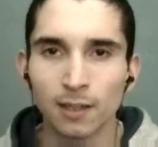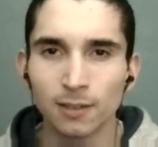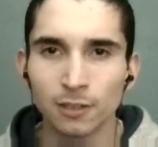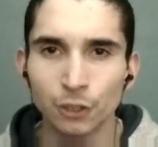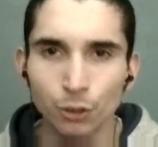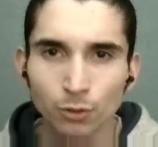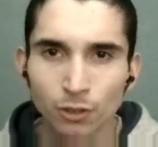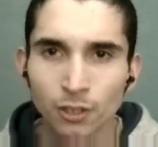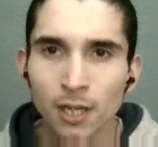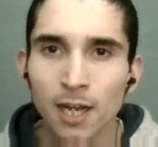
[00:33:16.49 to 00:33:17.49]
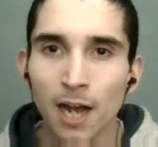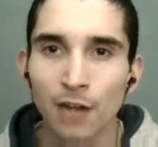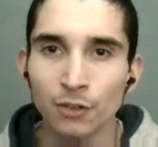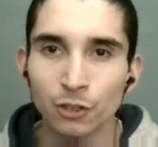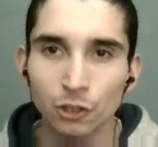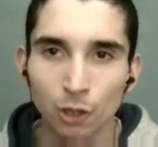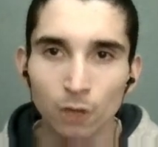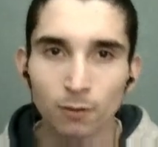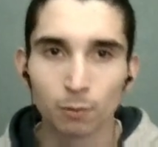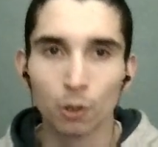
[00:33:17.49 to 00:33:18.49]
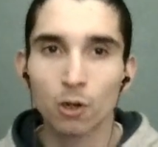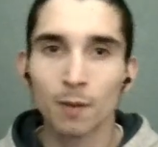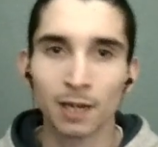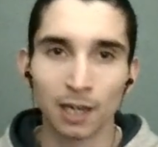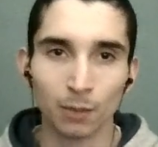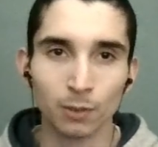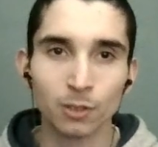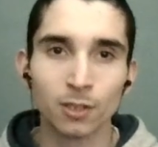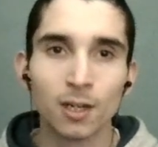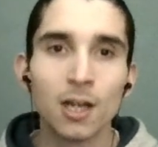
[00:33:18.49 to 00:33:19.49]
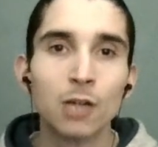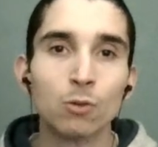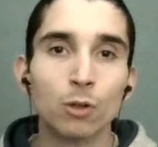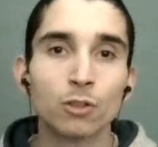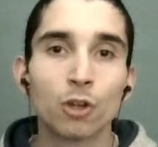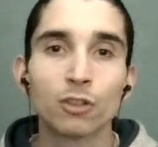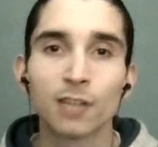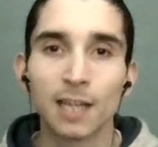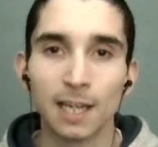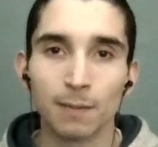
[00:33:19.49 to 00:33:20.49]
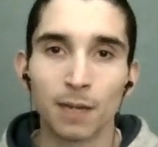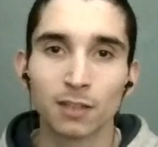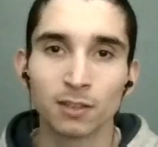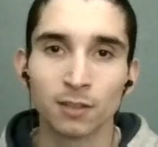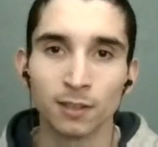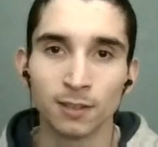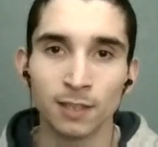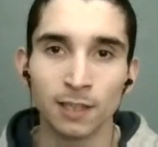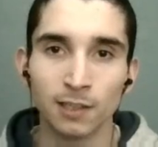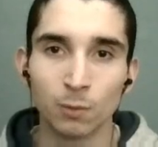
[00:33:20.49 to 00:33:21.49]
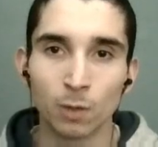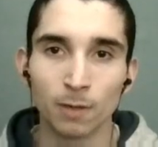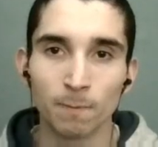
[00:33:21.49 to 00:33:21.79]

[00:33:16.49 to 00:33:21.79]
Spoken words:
News and the Java programming language, wrote Gosling Emacs in 1981,